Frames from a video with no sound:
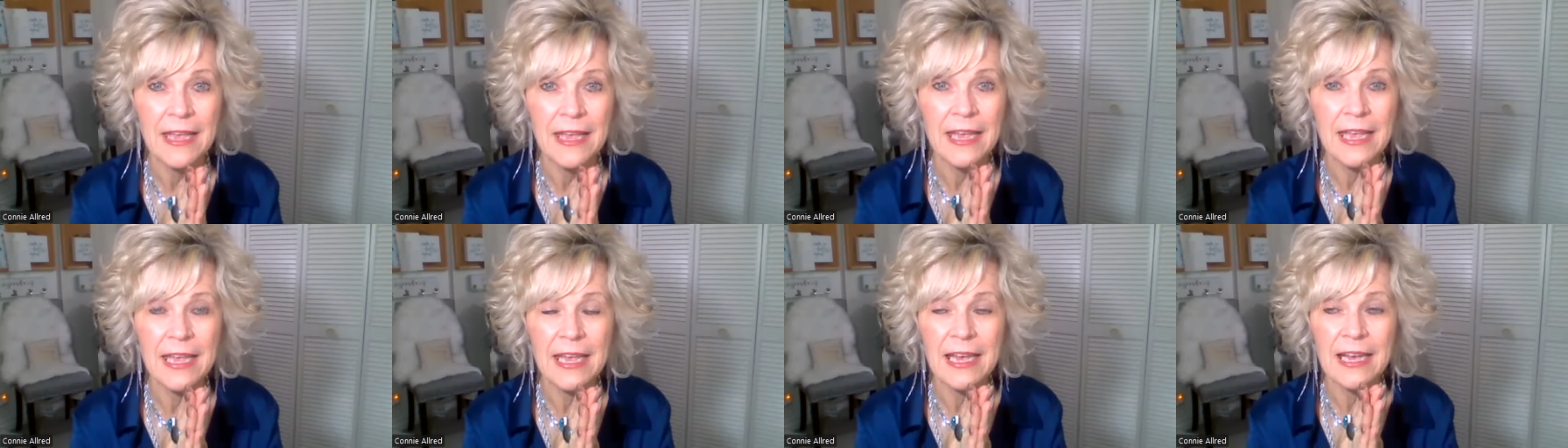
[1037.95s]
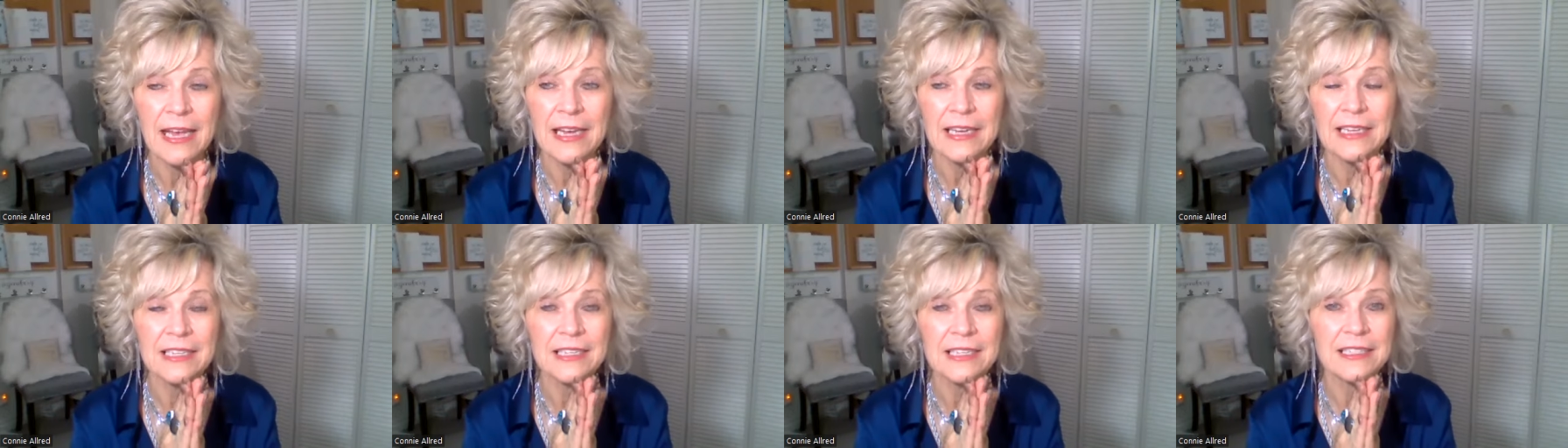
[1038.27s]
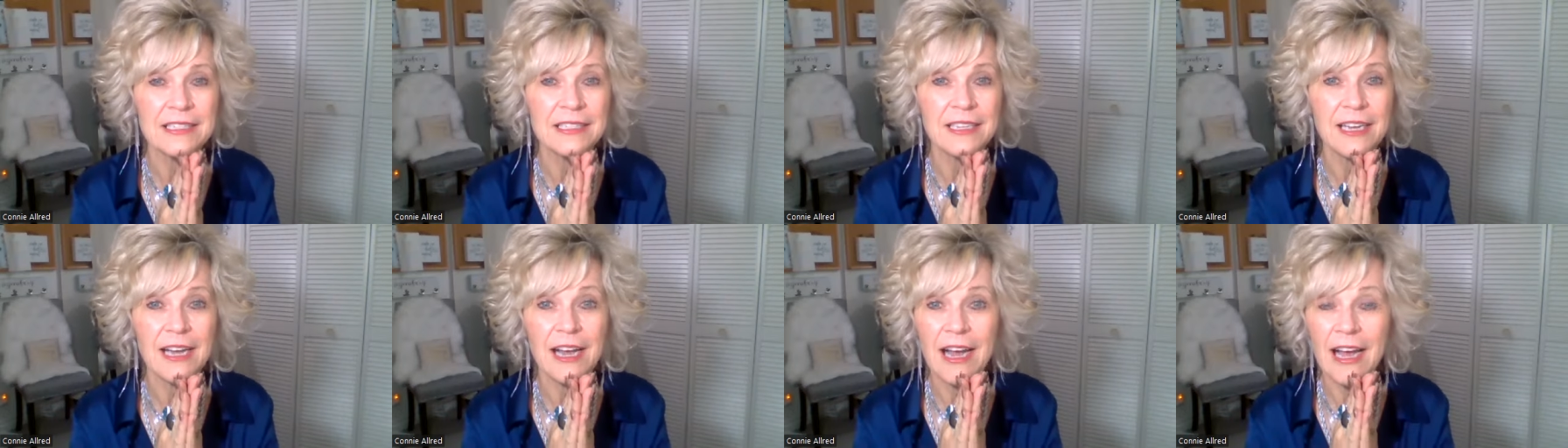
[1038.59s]

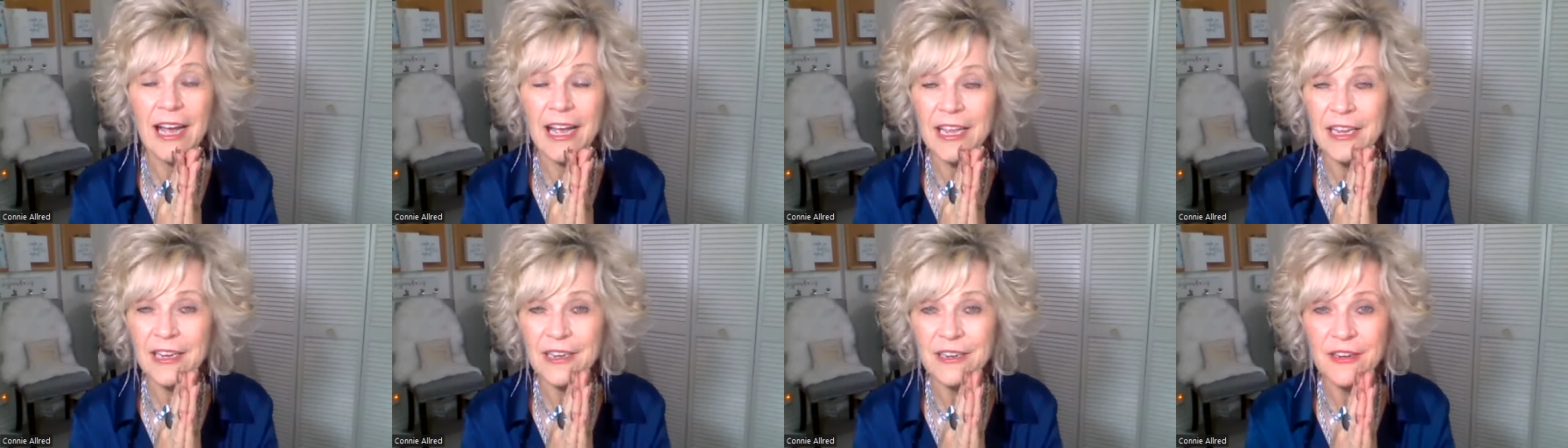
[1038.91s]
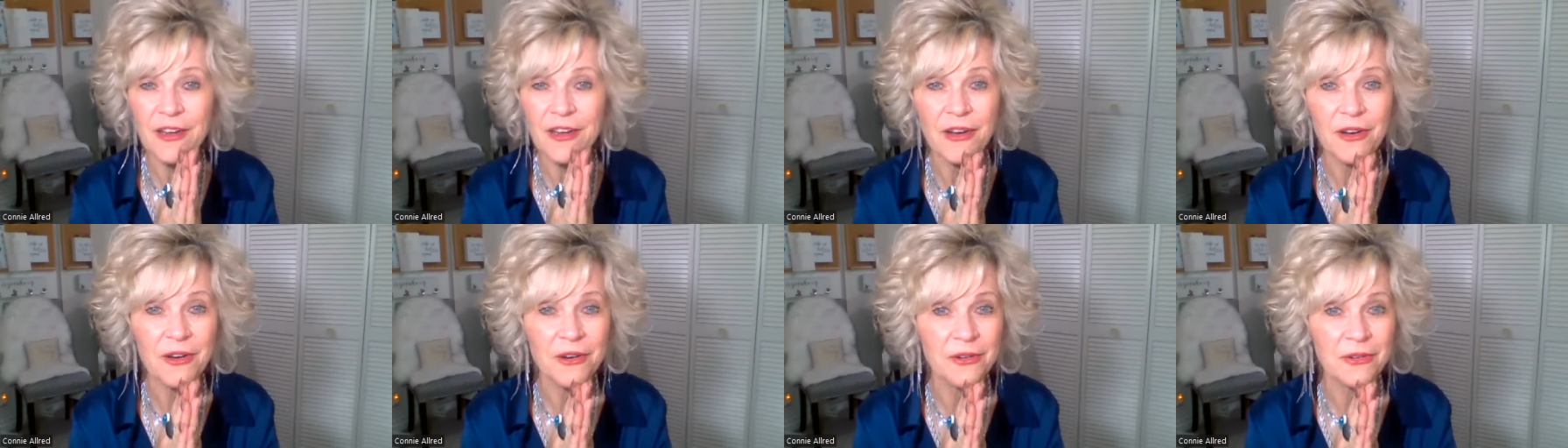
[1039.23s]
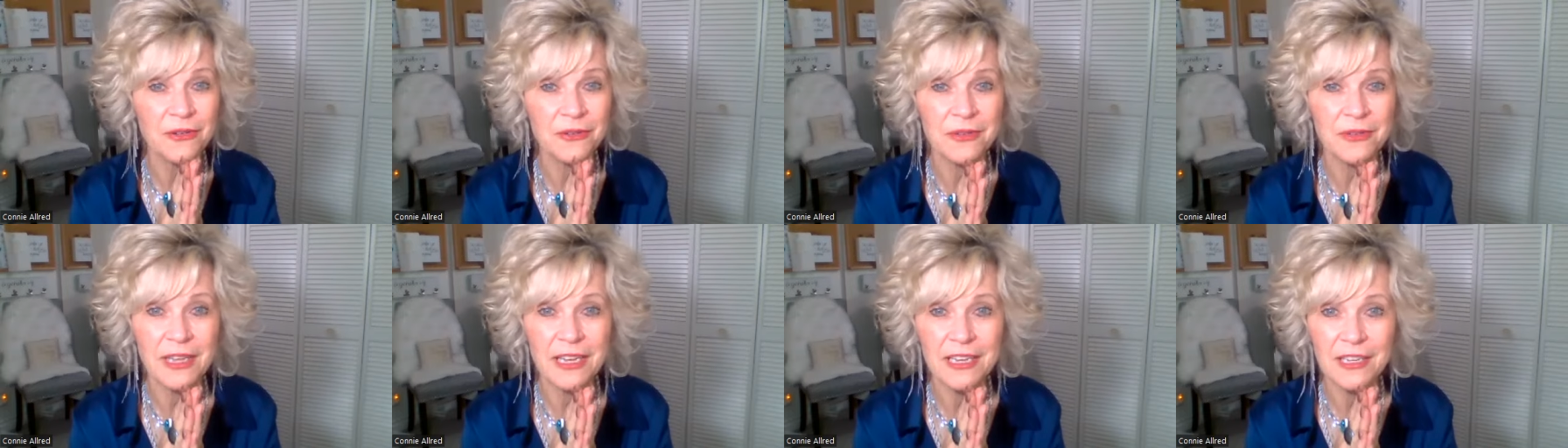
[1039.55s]
And I
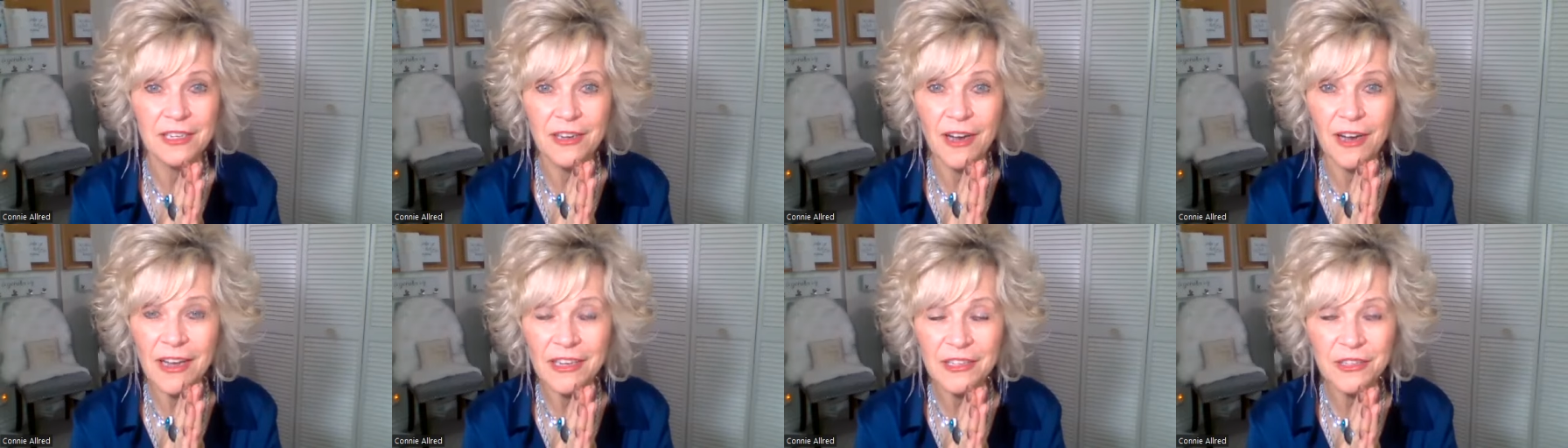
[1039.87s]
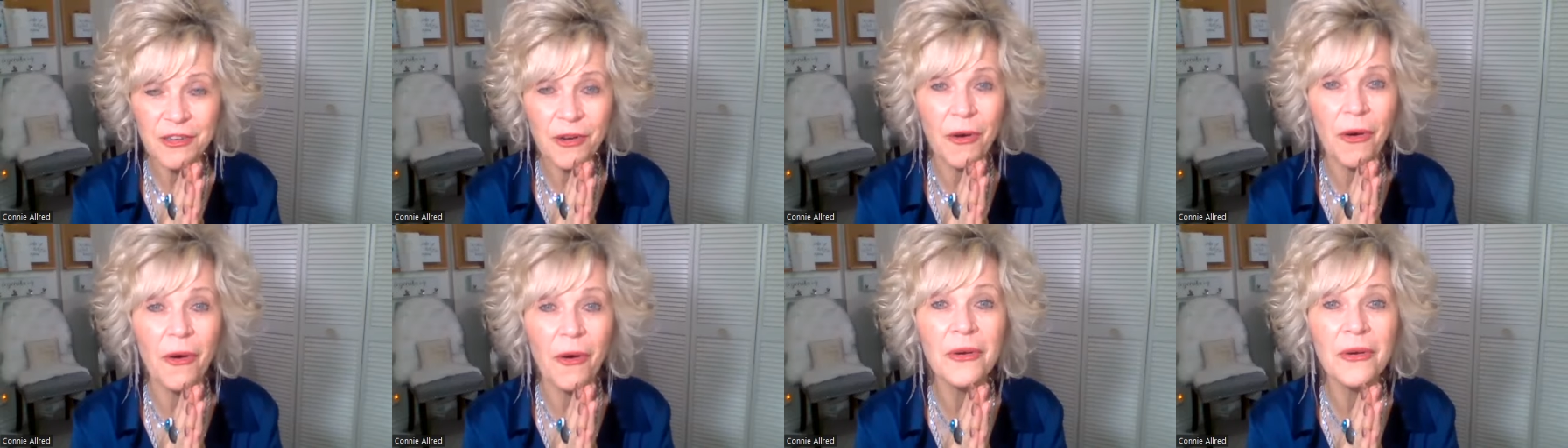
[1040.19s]
know that God